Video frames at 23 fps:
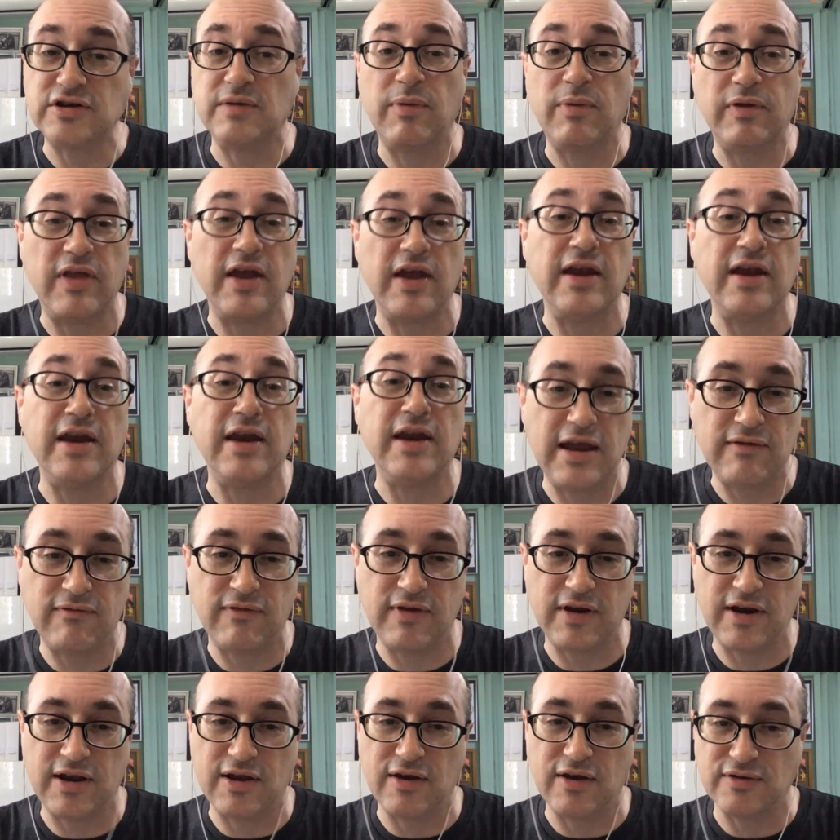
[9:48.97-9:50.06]
but they need
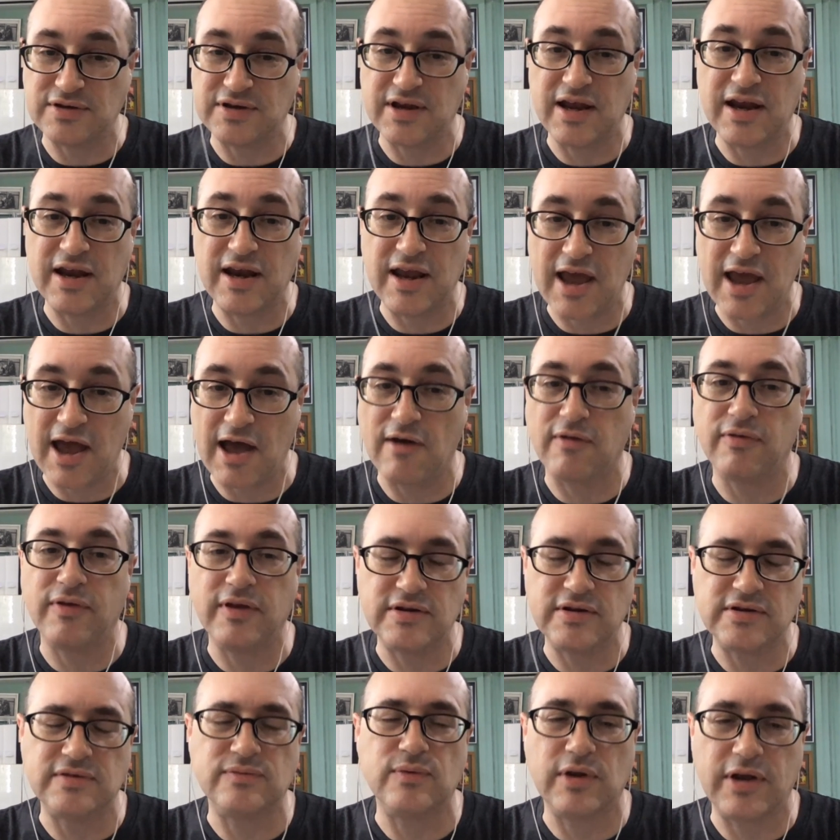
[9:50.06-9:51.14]
videos anyhow, this
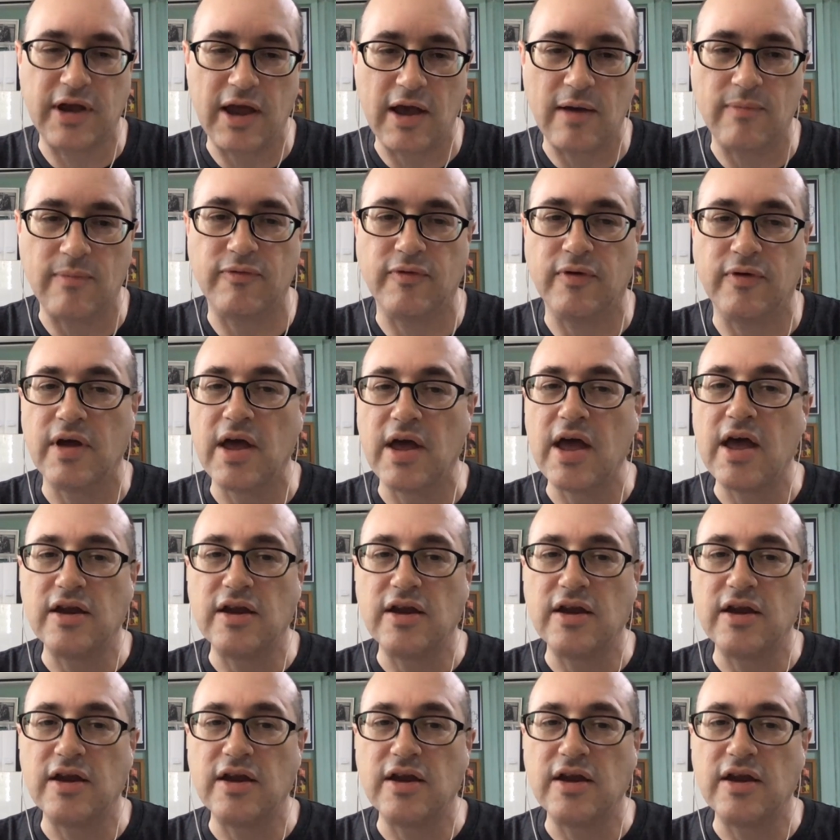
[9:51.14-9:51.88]
is really helpful